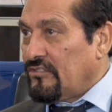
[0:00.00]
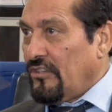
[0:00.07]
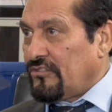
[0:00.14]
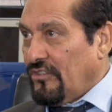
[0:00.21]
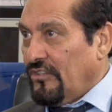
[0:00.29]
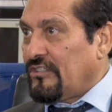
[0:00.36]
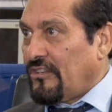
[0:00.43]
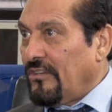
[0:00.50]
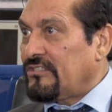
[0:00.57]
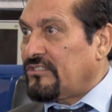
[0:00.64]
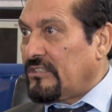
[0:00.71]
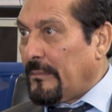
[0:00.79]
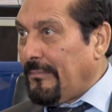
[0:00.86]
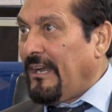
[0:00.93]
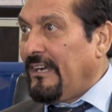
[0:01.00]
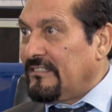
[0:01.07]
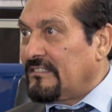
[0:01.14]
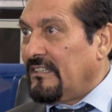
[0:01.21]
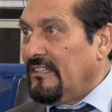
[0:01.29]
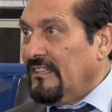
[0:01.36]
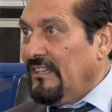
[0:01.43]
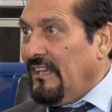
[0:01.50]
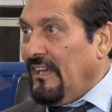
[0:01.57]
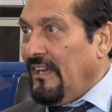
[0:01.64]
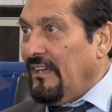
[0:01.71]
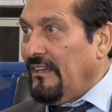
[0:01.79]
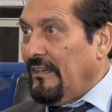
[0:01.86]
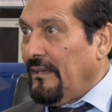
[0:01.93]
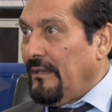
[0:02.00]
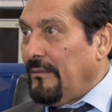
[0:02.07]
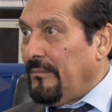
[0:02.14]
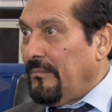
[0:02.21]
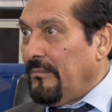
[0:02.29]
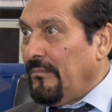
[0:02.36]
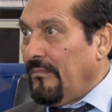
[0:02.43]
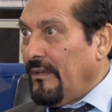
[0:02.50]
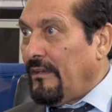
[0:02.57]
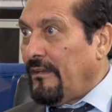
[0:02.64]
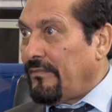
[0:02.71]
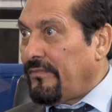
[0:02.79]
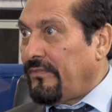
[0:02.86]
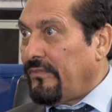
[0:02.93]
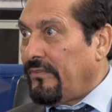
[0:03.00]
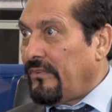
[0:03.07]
So it also depends if